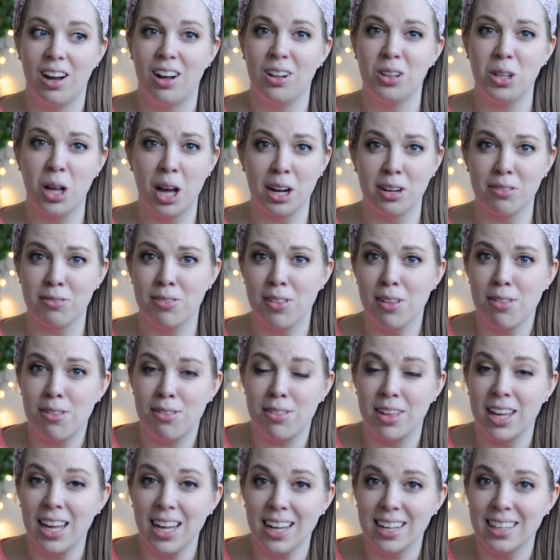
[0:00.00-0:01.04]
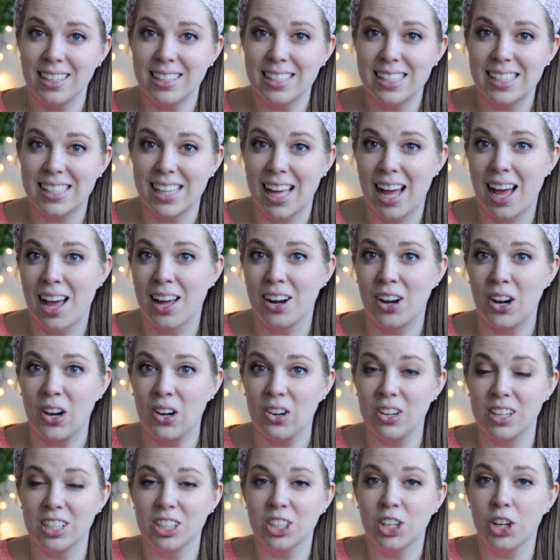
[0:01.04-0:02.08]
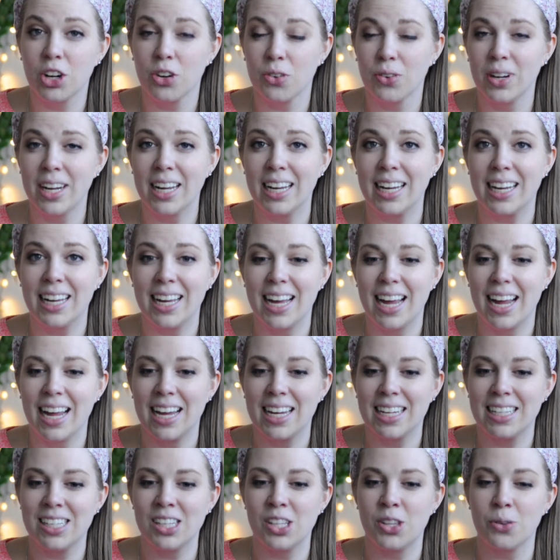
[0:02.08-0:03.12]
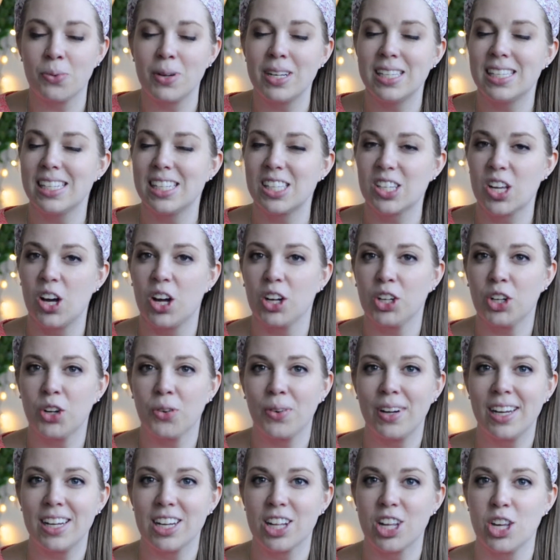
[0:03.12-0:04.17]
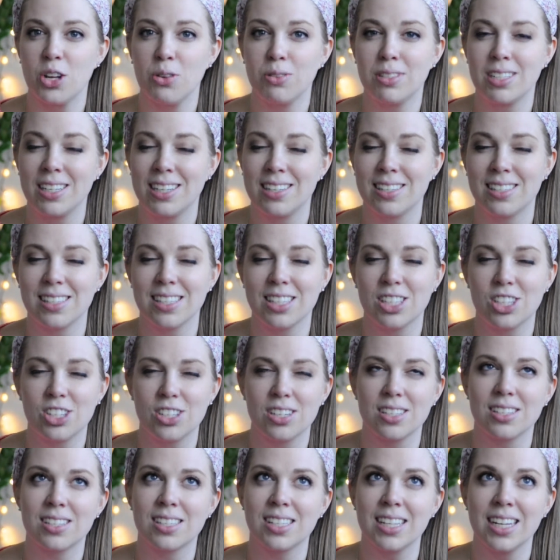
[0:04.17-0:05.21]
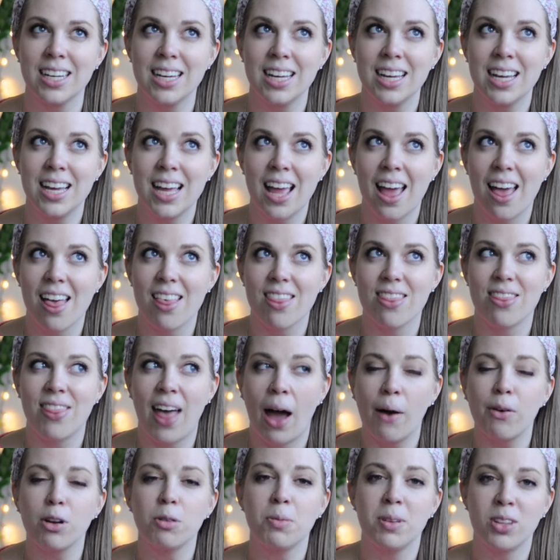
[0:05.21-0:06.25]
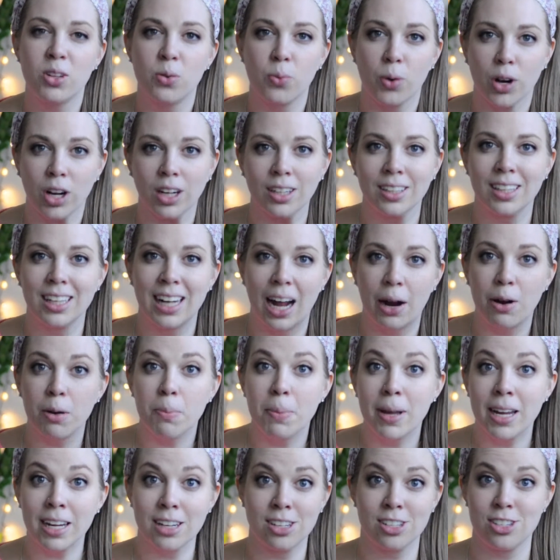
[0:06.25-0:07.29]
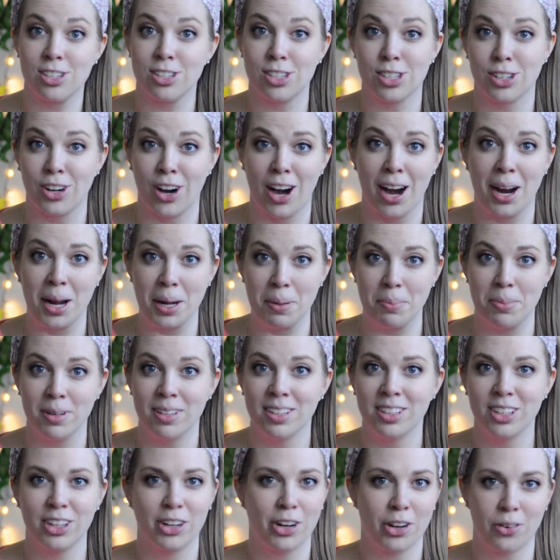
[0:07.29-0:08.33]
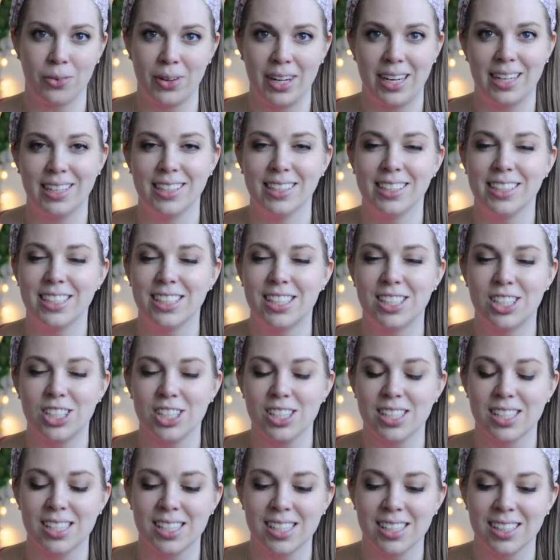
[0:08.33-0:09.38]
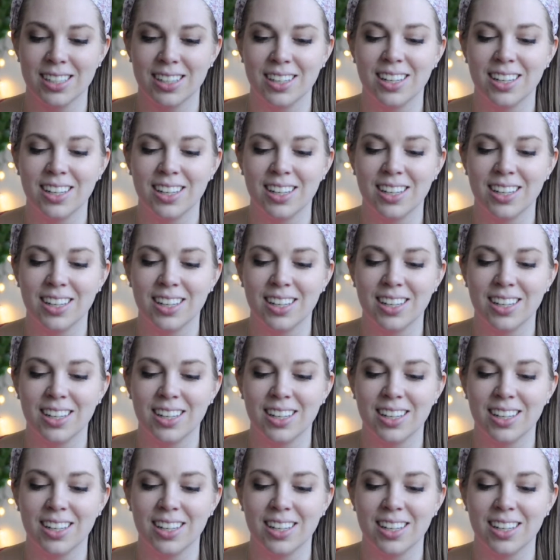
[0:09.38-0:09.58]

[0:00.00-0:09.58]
a lot of the things that are in Korea. And the reason it's called Korean Cutesies is just that would be the words that I would pick to describe Korea. It's just,